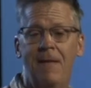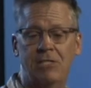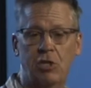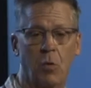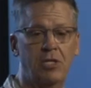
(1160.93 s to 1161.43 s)

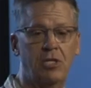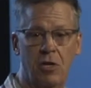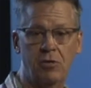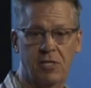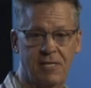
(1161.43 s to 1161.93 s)
And so what it
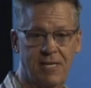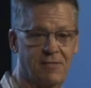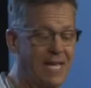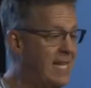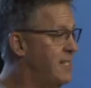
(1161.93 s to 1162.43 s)
shows us is
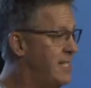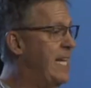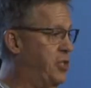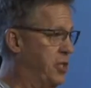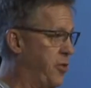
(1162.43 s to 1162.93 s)
they can
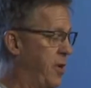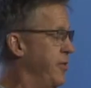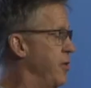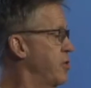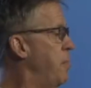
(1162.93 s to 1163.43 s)
see each other.
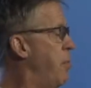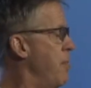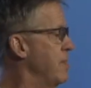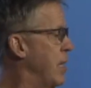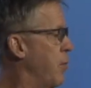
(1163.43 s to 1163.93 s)
In those
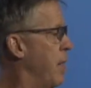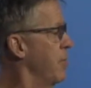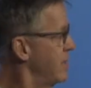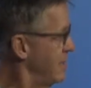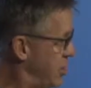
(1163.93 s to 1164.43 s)
compartments, they were
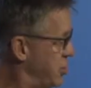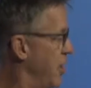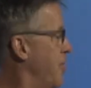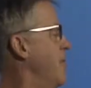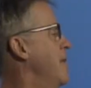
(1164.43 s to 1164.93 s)
able to see each
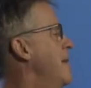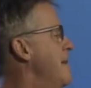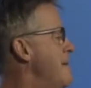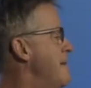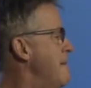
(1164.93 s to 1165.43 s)
other.
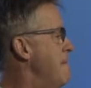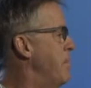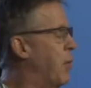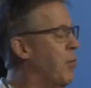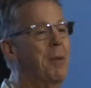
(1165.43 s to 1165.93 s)

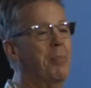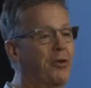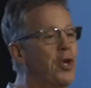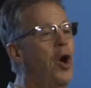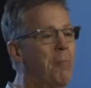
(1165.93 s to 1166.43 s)
They were able
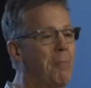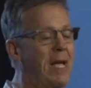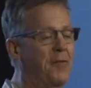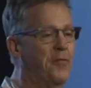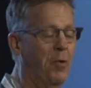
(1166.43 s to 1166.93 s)
to talk
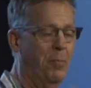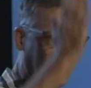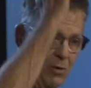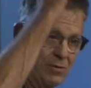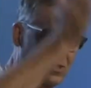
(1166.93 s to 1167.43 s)
back and forth,
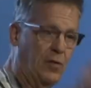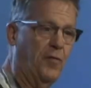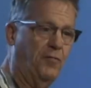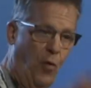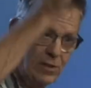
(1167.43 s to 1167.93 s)
but there was this
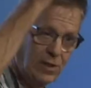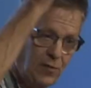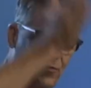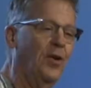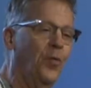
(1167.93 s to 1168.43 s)
force
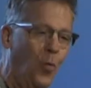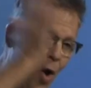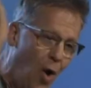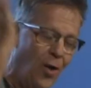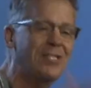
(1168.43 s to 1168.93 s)
field
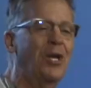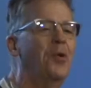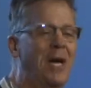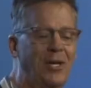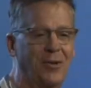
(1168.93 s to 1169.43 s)
wall, is the
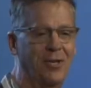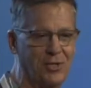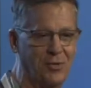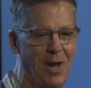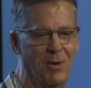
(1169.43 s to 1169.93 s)
only way I know to
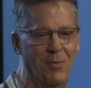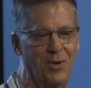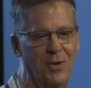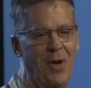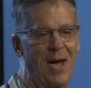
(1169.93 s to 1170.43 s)
describe it. We
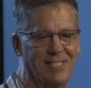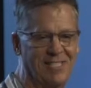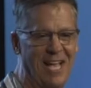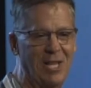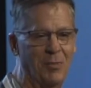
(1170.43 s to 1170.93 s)
don't know how
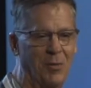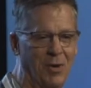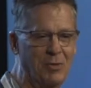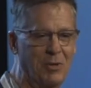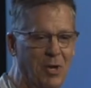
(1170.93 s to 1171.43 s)
exactly what it
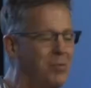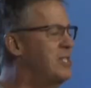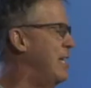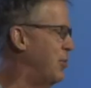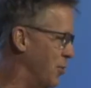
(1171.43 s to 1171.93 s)
was. We know it was
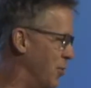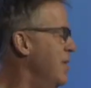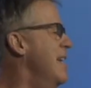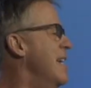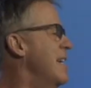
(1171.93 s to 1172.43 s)
see through.
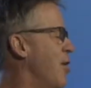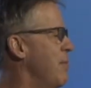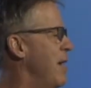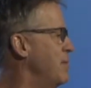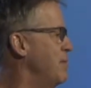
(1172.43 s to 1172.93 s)
Kind of
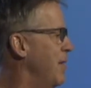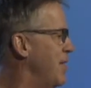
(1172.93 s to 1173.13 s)
reminds me of